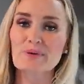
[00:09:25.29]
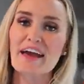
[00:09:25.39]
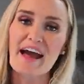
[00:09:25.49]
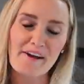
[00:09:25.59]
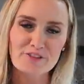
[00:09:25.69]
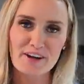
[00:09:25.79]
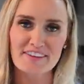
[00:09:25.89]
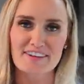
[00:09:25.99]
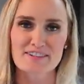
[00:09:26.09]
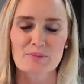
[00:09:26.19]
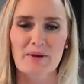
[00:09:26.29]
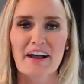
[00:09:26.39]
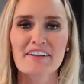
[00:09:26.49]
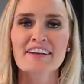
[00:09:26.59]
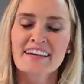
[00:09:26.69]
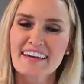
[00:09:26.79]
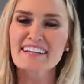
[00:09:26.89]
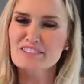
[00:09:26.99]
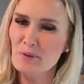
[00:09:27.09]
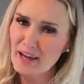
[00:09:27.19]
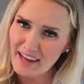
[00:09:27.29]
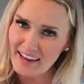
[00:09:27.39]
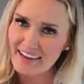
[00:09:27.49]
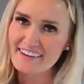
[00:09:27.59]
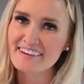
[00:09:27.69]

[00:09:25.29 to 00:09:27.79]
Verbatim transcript: We have tried that as well. It's okay.